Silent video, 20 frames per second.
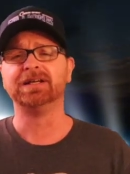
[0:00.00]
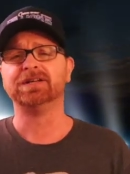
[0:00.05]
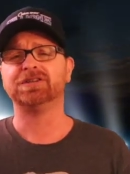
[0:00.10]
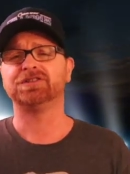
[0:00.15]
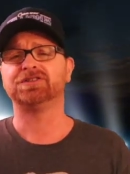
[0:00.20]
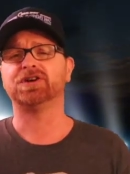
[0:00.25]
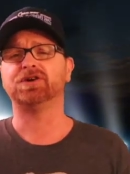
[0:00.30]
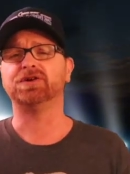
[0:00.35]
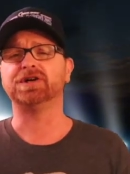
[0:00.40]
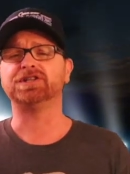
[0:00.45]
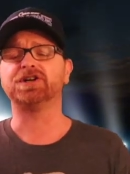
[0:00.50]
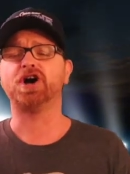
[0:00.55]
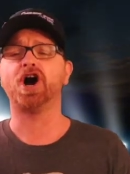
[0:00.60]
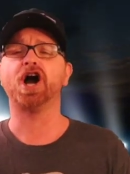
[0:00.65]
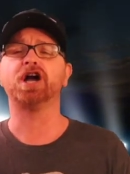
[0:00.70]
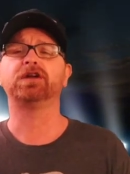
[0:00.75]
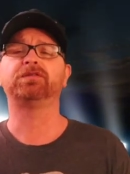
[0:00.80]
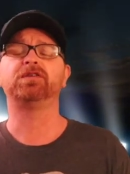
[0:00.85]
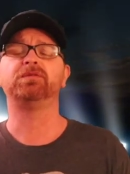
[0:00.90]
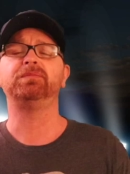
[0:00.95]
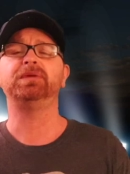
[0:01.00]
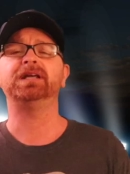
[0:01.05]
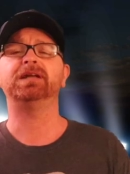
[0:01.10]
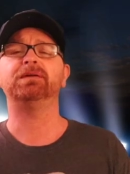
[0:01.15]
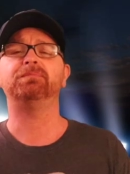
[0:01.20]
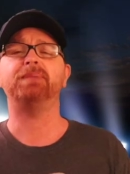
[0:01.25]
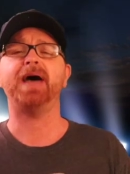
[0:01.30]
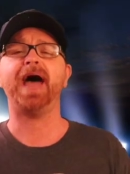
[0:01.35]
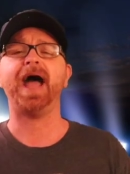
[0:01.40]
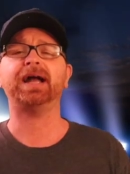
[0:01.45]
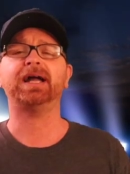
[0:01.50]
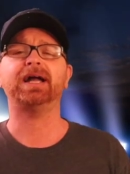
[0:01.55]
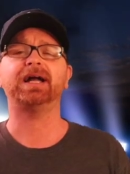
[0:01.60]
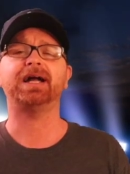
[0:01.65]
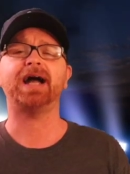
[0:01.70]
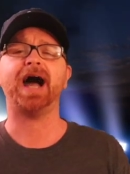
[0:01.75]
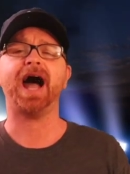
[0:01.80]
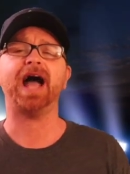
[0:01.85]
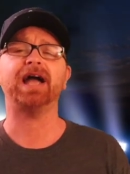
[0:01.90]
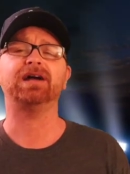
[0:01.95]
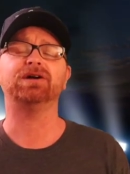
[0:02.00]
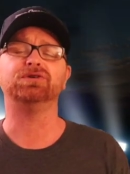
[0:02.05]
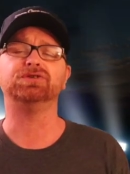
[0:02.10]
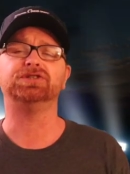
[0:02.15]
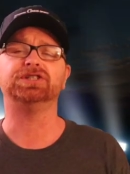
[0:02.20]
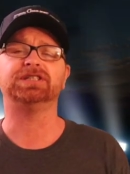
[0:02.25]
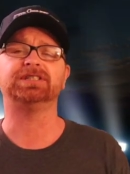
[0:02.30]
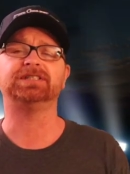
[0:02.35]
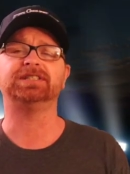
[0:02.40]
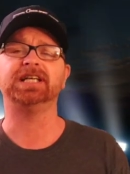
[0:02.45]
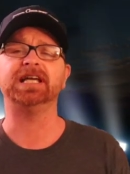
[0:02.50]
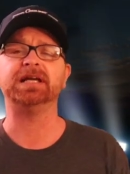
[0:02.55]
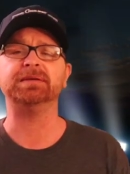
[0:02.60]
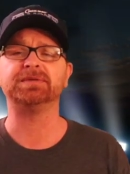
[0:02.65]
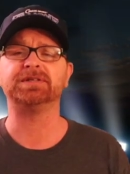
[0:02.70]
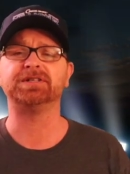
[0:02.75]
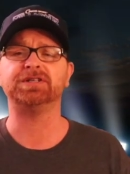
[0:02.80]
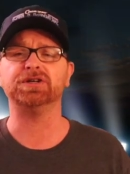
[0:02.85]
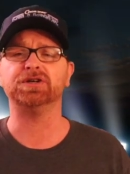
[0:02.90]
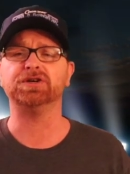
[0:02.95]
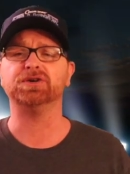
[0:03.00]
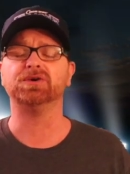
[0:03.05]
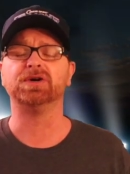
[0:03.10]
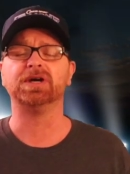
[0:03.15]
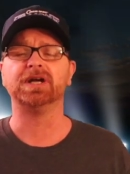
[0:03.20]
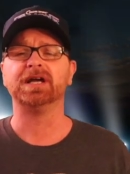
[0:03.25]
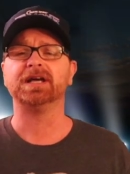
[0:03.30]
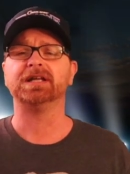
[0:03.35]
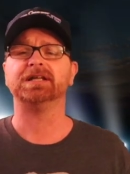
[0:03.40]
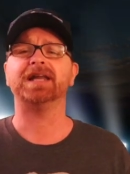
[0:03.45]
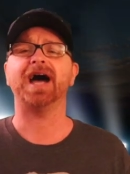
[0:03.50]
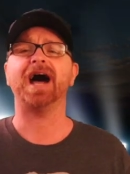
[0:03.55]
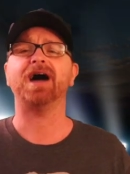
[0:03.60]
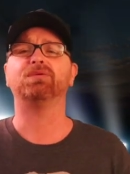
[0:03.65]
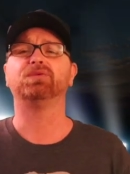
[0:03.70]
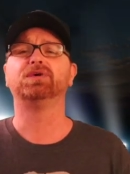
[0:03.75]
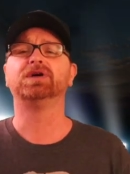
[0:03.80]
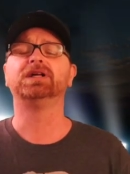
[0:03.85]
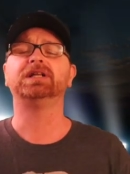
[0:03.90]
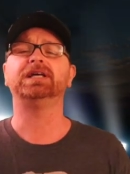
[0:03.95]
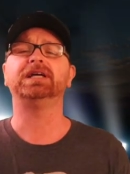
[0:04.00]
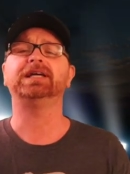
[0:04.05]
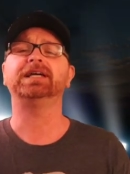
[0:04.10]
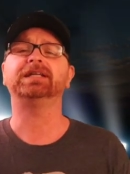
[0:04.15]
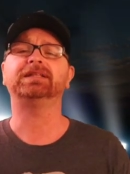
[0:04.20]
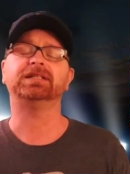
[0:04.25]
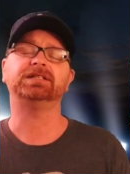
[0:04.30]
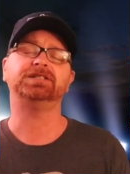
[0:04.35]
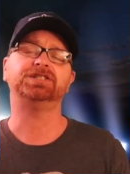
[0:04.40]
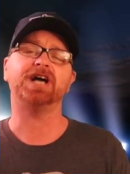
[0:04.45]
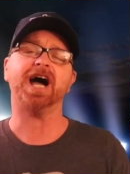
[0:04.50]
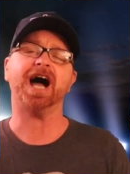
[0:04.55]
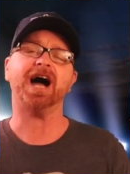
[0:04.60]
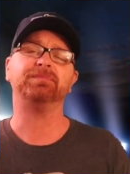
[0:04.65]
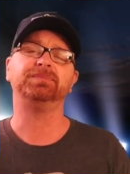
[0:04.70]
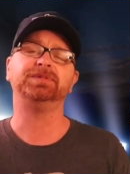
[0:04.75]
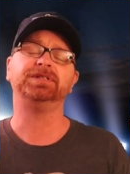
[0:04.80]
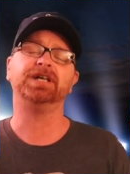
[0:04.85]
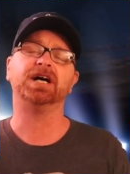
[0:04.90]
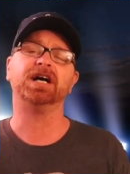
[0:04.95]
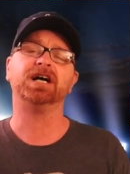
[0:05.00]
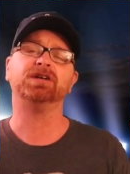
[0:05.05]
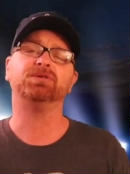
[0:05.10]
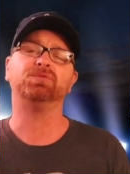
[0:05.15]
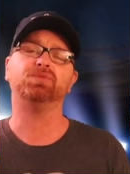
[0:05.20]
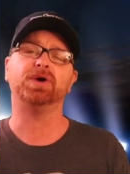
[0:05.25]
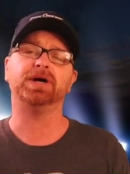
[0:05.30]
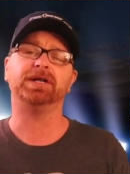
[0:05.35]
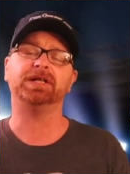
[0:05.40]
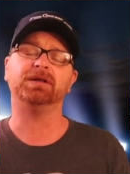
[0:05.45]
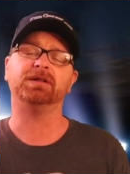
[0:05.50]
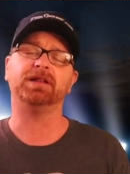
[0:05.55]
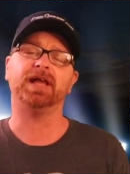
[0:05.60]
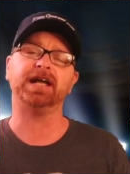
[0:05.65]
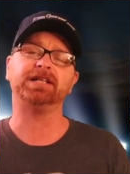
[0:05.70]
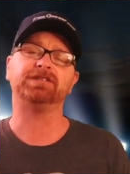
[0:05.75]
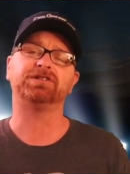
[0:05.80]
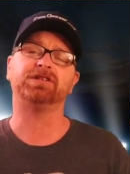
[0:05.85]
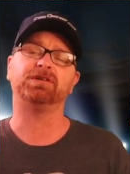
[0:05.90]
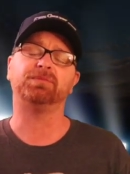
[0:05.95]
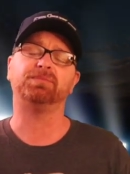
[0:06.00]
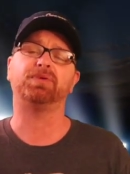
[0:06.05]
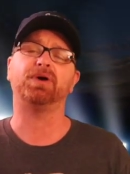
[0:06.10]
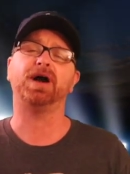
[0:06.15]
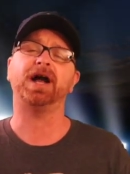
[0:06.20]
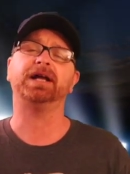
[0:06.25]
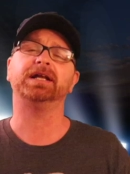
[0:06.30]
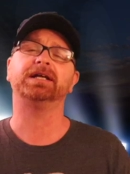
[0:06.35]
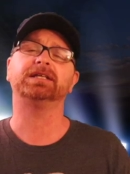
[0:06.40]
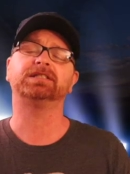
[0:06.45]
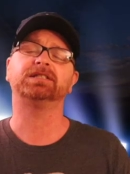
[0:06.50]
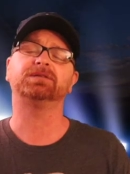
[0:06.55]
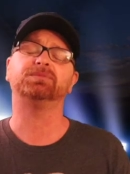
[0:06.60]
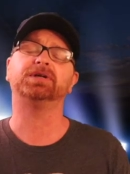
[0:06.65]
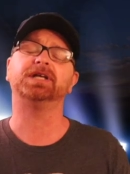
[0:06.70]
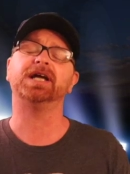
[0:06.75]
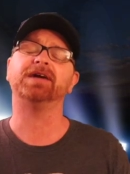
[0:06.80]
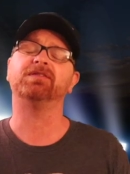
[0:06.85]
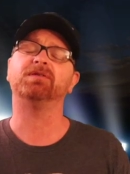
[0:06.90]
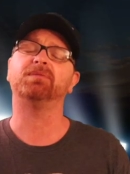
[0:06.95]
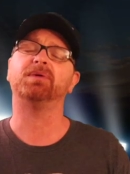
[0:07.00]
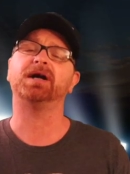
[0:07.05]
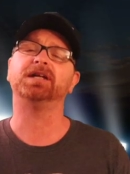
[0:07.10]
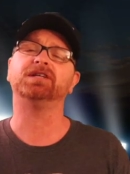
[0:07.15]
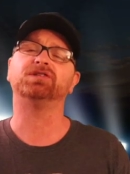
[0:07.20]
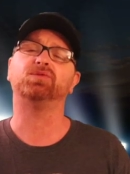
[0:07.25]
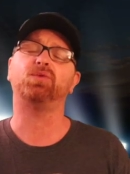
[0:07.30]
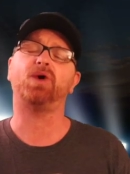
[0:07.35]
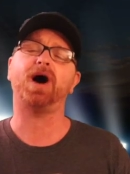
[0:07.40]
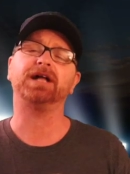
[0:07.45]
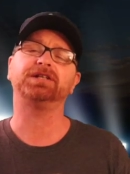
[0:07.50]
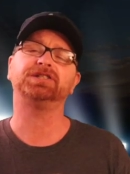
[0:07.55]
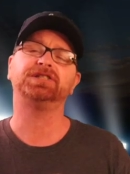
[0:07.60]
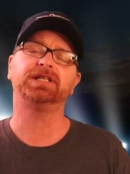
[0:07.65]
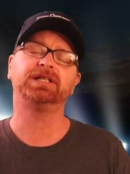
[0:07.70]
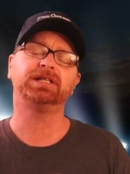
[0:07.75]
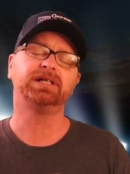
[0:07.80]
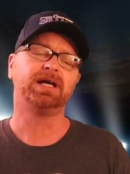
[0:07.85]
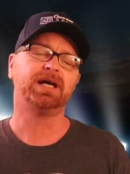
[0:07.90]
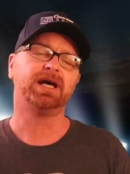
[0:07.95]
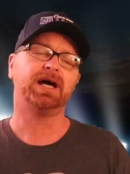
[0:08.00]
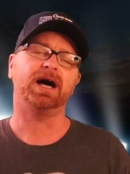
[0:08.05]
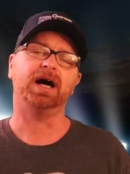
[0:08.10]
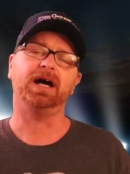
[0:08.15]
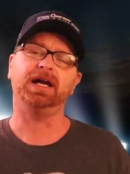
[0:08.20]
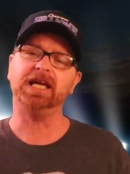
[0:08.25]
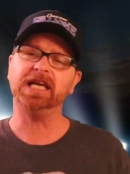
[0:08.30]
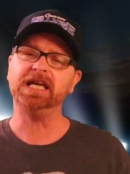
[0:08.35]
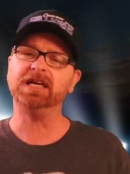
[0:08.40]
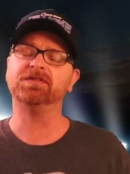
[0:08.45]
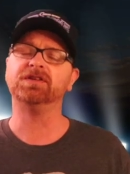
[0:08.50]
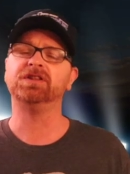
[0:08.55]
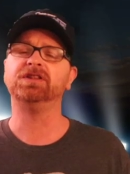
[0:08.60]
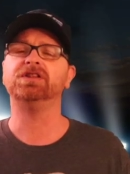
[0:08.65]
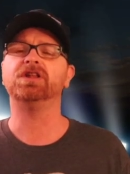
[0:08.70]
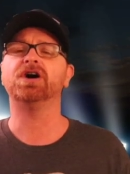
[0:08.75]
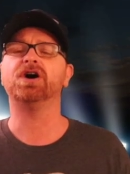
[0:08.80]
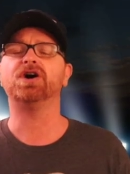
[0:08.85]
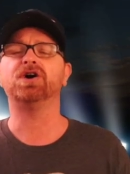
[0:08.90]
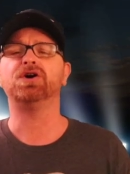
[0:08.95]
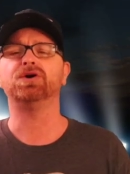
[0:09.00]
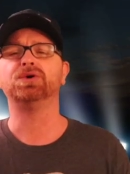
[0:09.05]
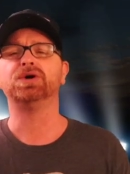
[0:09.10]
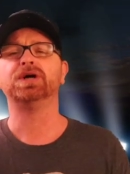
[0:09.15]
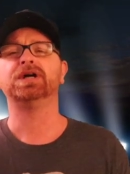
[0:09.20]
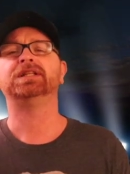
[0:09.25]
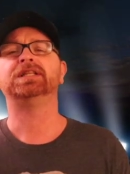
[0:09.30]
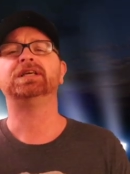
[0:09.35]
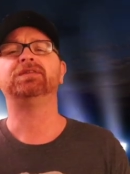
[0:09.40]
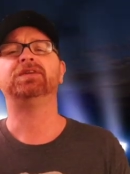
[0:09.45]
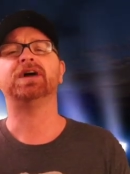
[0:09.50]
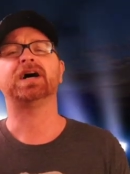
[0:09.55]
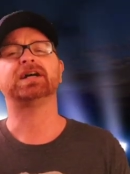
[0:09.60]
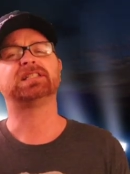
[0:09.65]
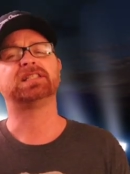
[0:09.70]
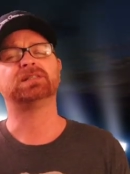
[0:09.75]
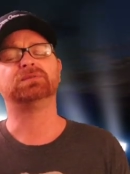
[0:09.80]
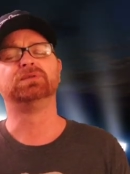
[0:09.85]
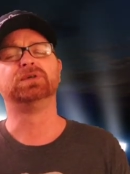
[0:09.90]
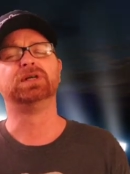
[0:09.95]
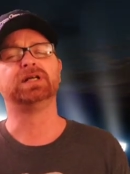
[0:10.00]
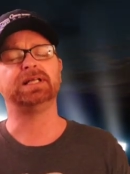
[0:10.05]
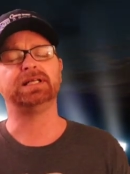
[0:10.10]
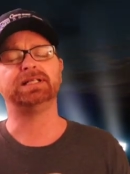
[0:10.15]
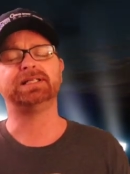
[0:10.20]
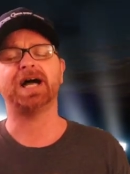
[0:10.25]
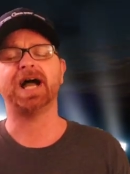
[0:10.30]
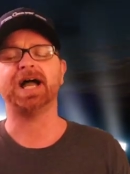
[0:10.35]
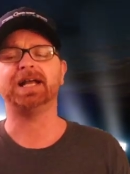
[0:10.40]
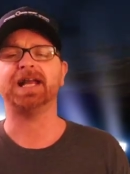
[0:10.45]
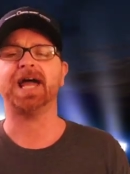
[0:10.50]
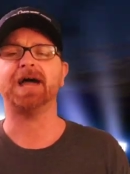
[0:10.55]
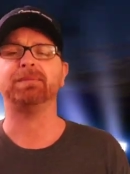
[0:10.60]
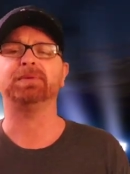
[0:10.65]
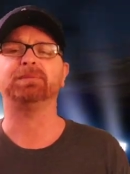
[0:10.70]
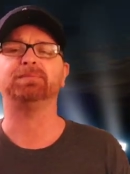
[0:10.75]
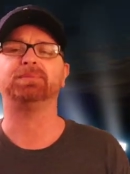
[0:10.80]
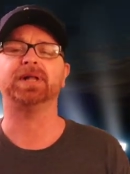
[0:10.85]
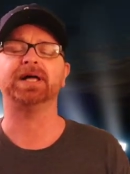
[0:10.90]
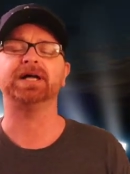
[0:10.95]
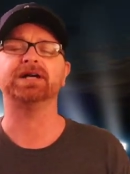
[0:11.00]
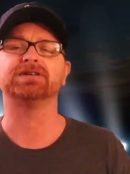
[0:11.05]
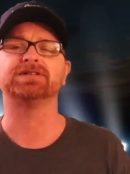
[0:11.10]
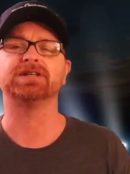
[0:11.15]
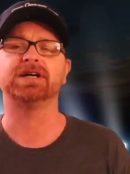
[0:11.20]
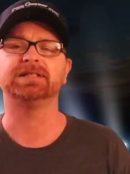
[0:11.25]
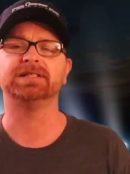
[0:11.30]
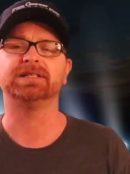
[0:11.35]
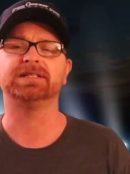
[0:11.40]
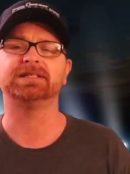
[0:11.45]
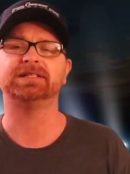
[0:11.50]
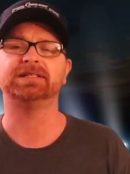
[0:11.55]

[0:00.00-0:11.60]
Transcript: So it's hard for me to back a guy who just seems to not really get the job done when the lights are the brightest and when everybody's watching. Even though they've got some really dynamic players on this